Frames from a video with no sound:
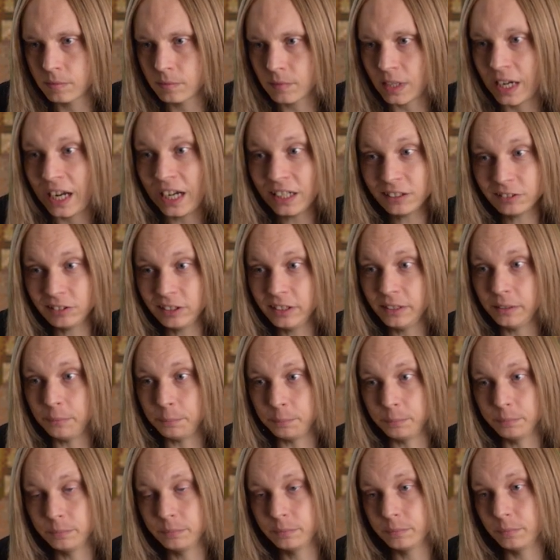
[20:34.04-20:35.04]
I actually
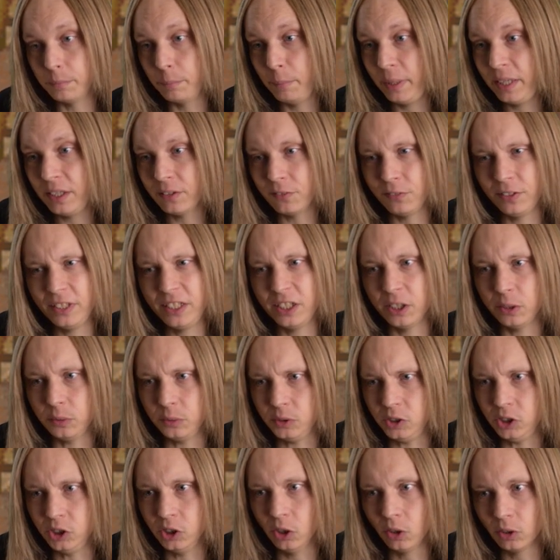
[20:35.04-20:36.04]
made a video
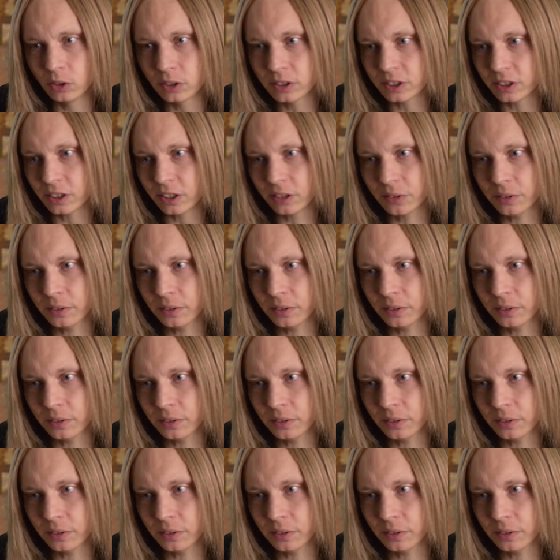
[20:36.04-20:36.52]
yonks ago